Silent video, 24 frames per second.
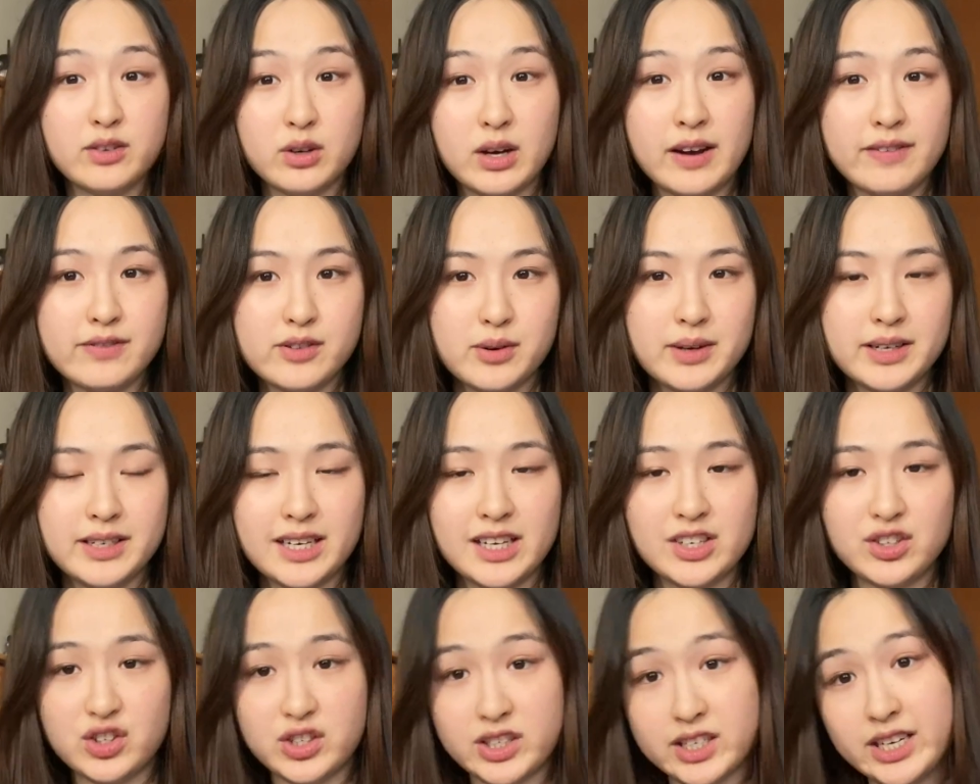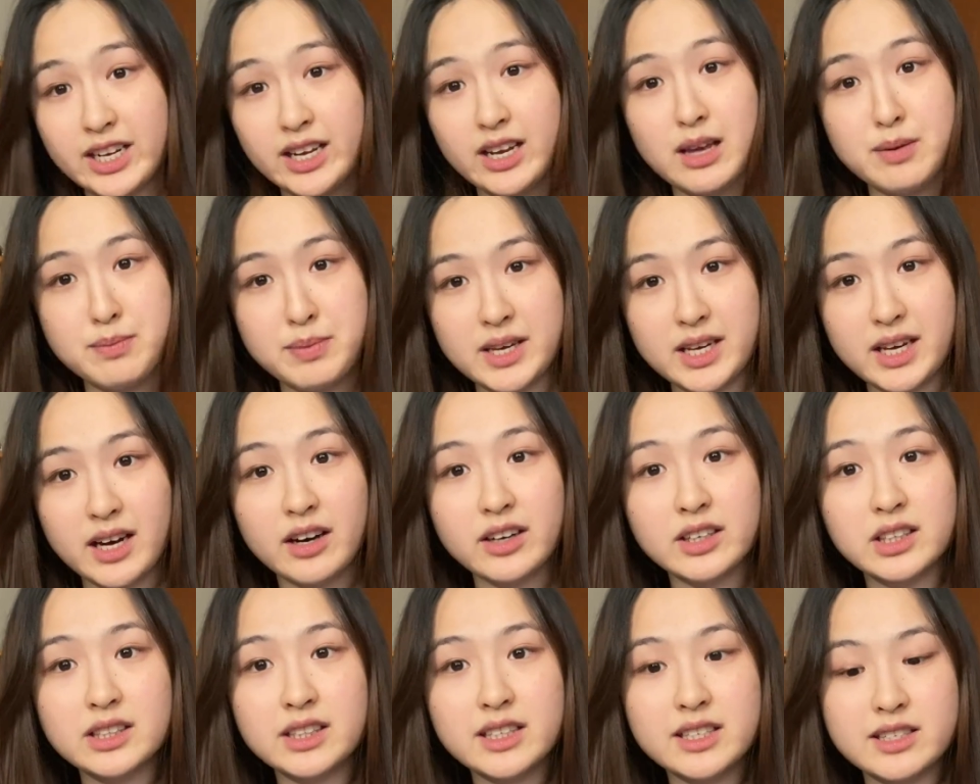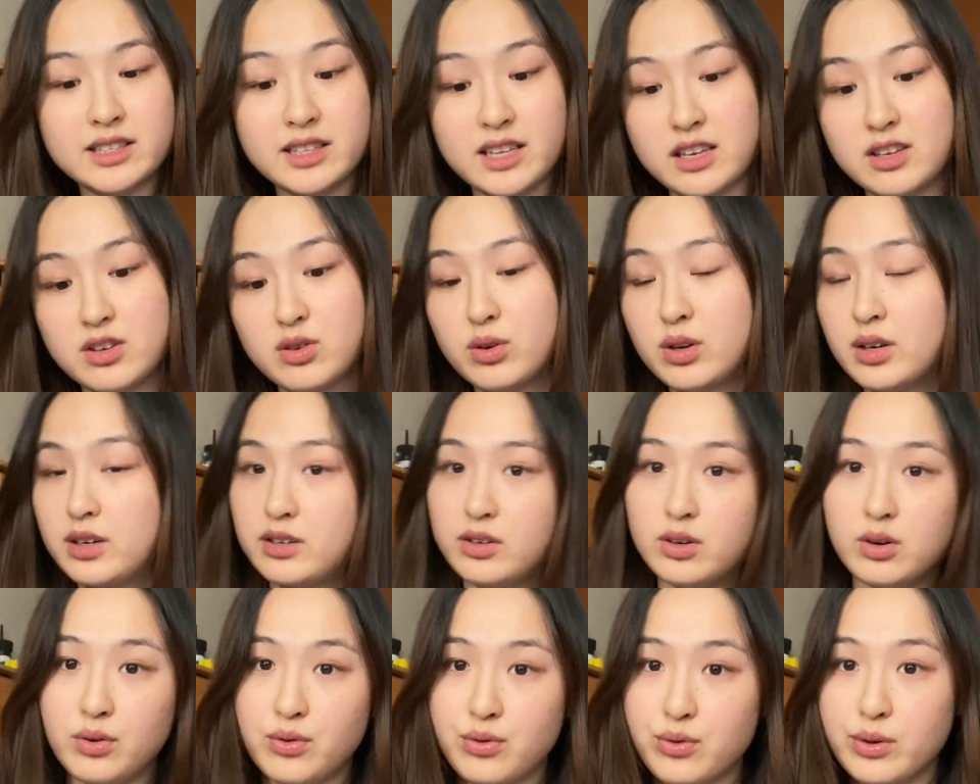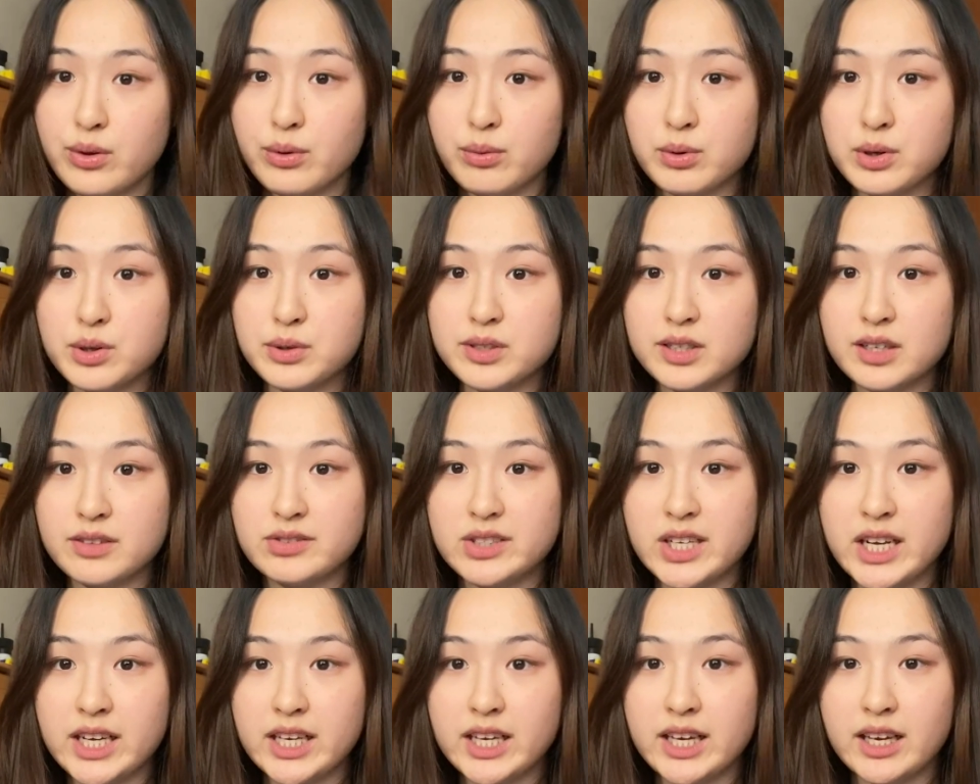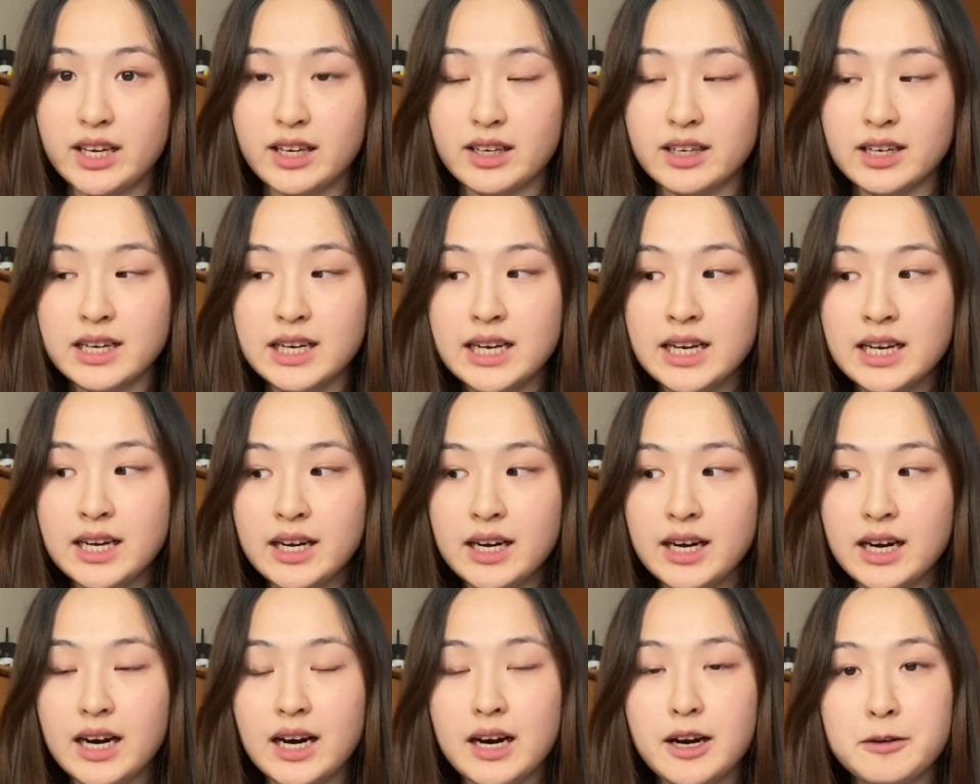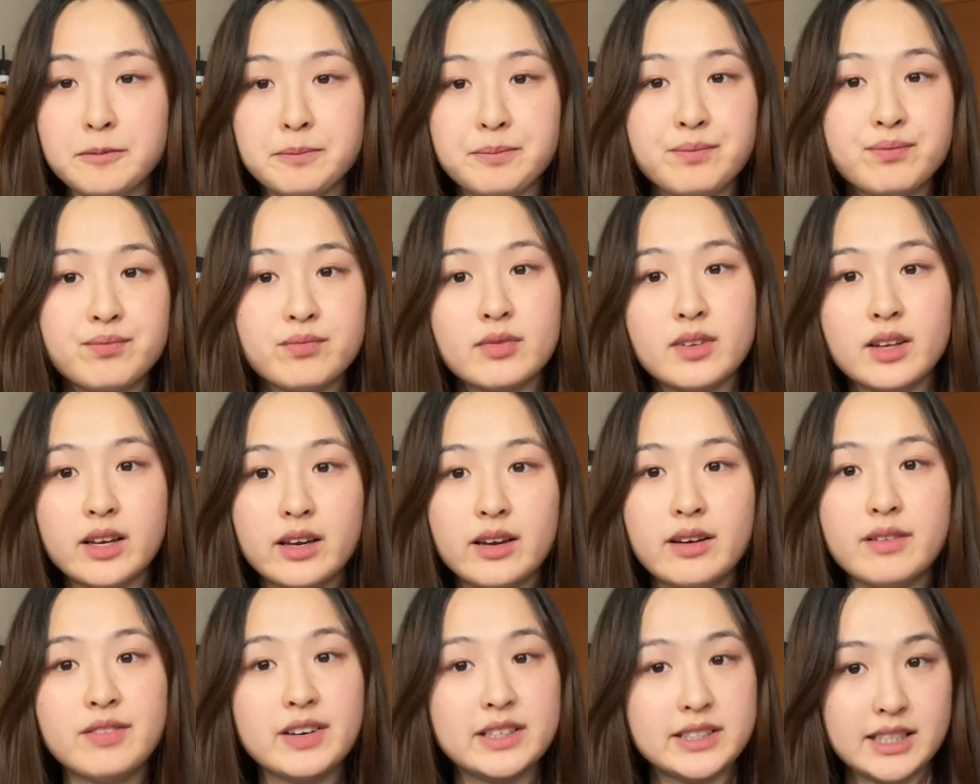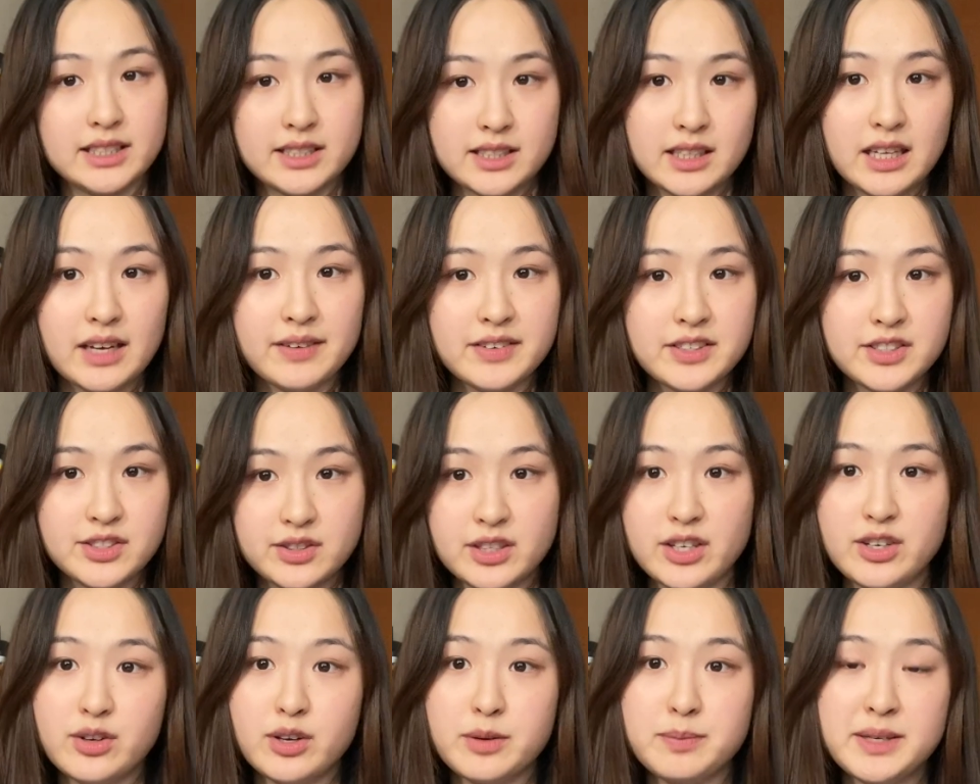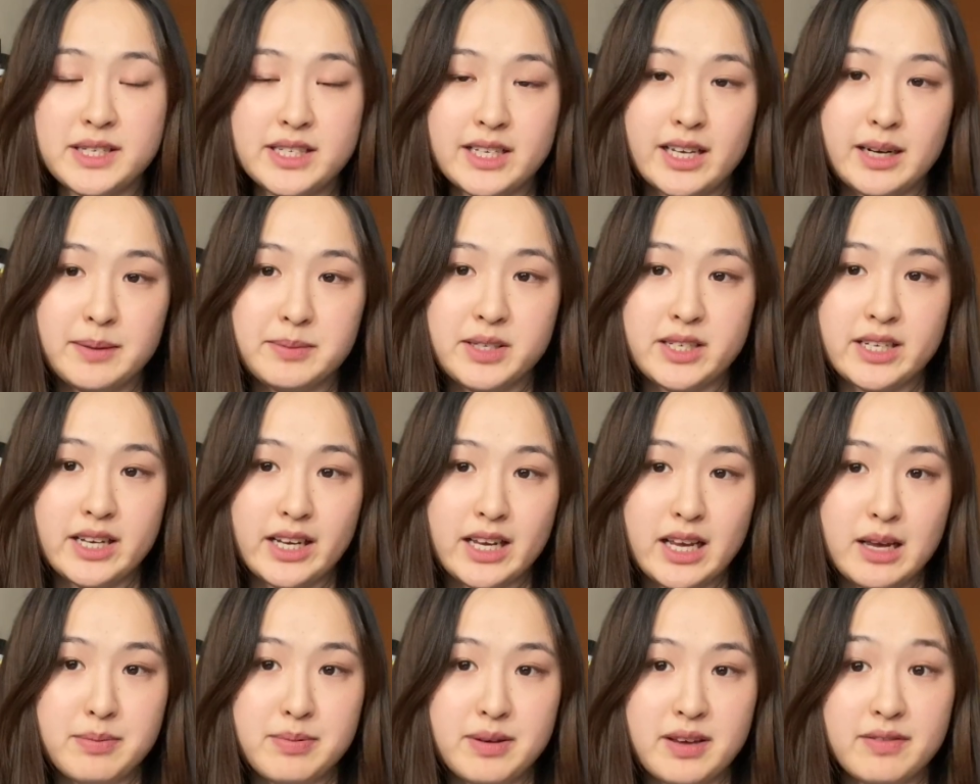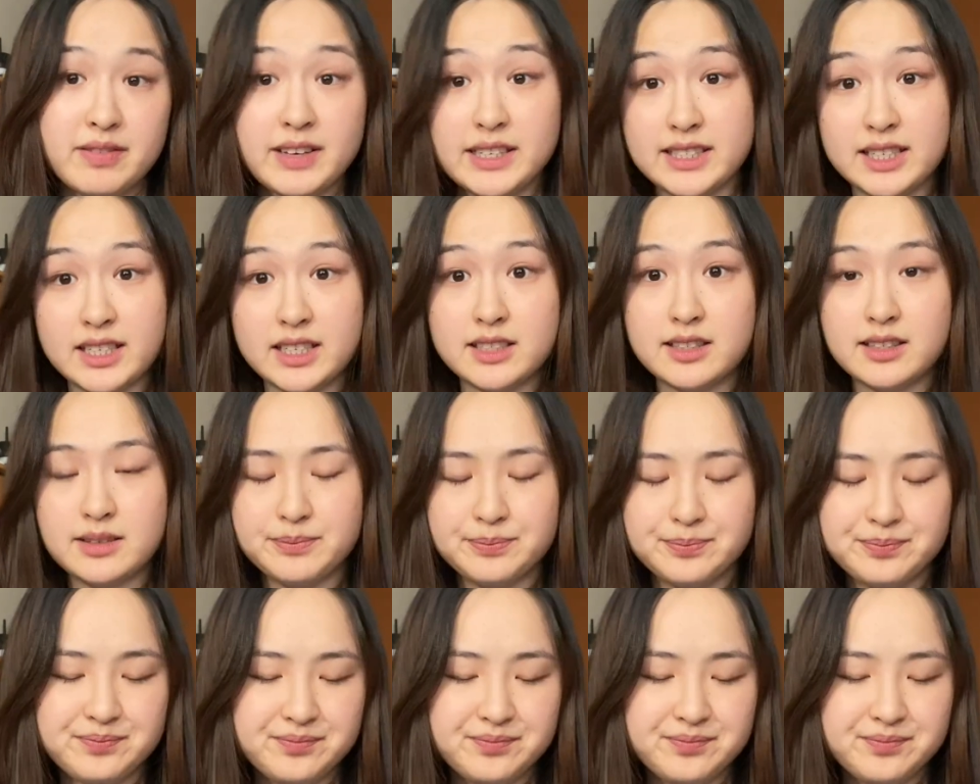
have no intention to take AP calculus, then you could go through the route of taking um, physics 11 so that you can be set up to take AP physics.